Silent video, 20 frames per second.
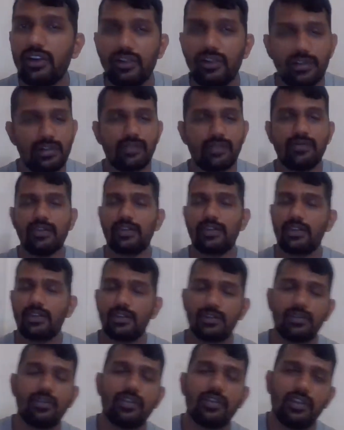
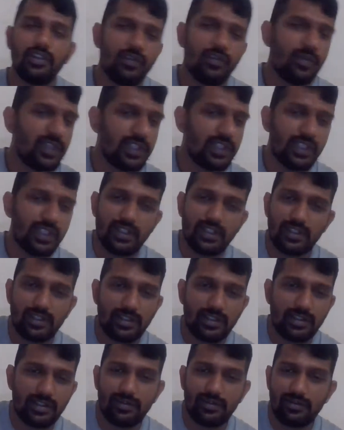services or in your
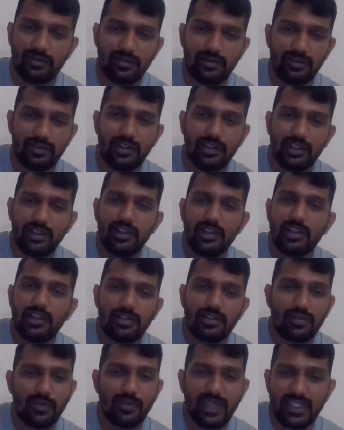businesses.
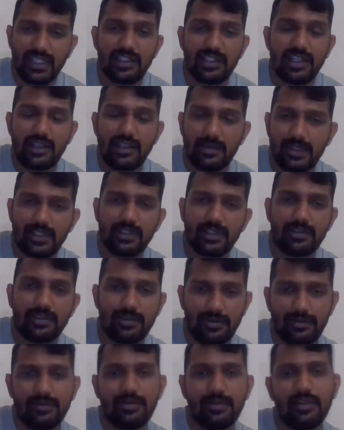So message helps
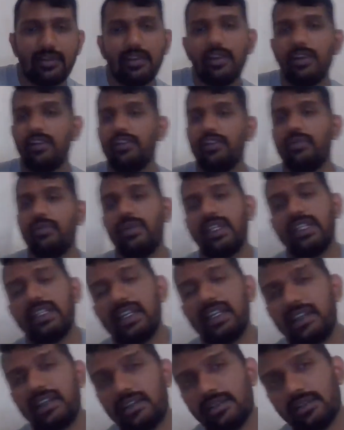to build
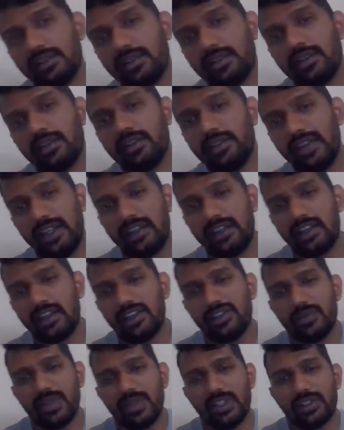that
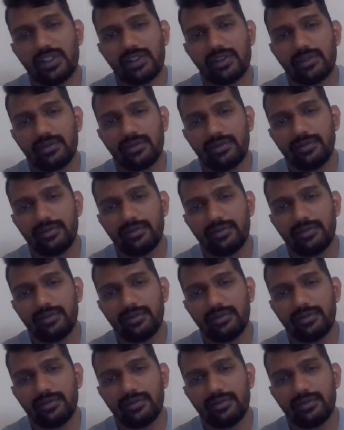engagements,